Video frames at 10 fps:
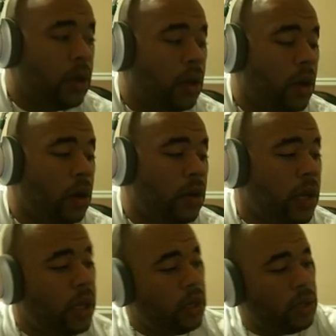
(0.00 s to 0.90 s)
All right,
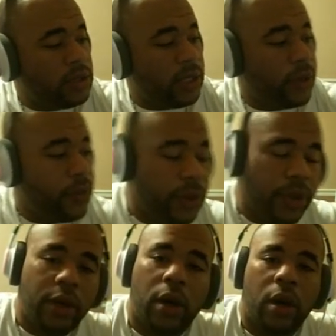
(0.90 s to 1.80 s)
looks like we
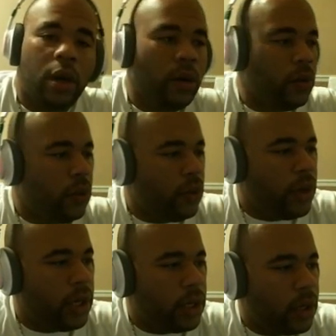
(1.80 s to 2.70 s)
are ready
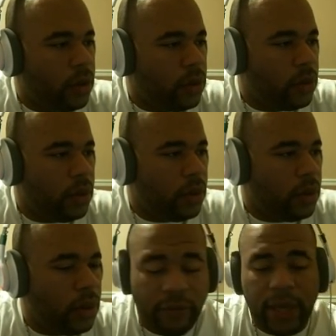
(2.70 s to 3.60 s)
to go. Hey
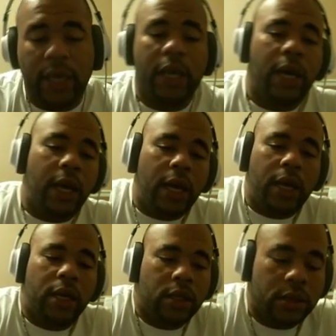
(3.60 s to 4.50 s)
everybody,
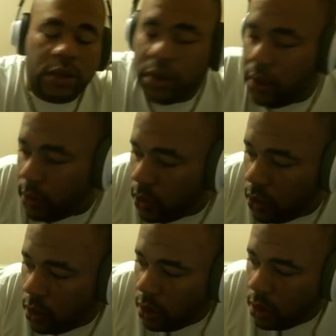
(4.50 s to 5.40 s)
this is Debo.
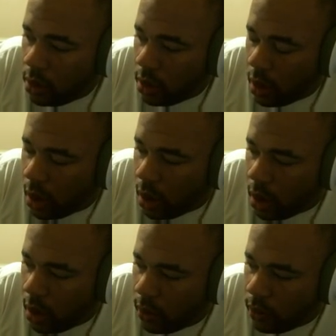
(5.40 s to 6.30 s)

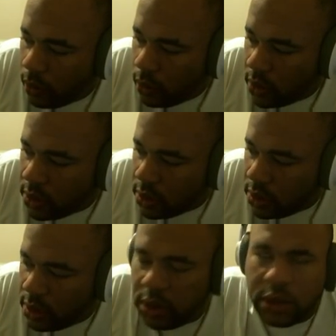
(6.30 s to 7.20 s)
This is
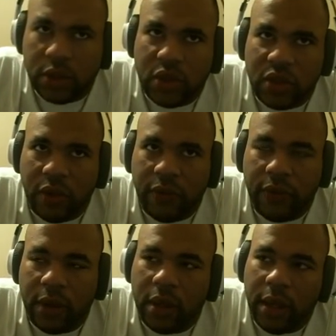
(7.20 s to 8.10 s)
season so
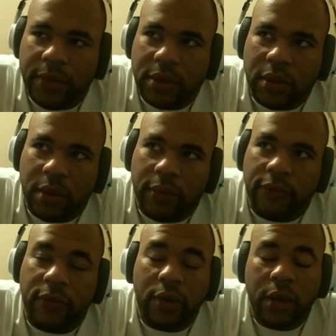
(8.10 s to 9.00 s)
far, episode number
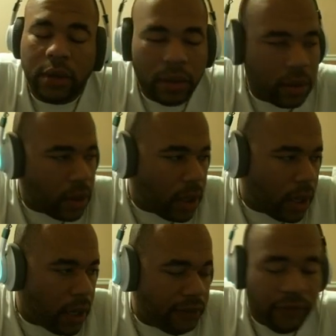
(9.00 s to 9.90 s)
4.
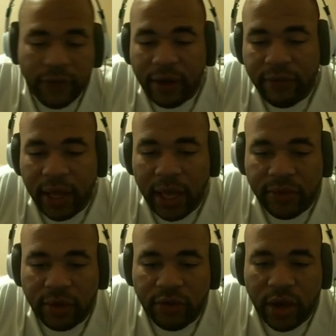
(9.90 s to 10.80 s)
Every 5 days, I
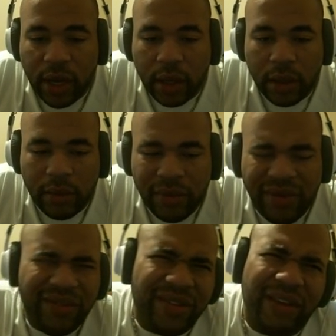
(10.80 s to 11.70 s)
try to
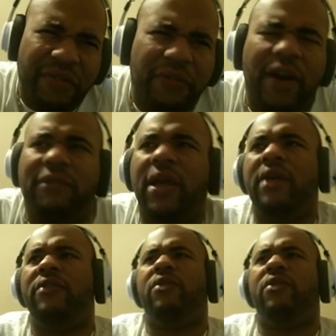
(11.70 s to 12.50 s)
usually every 5 days, or